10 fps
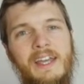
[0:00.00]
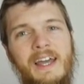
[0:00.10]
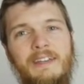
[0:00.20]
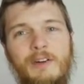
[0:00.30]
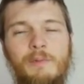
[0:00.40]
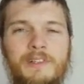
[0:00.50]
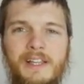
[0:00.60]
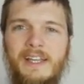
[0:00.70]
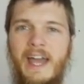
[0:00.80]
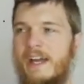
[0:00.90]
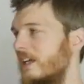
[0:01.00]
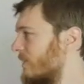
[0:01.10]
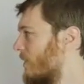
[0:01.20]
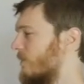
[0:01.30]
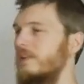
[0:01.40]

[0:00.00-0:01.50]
It's almost like adding another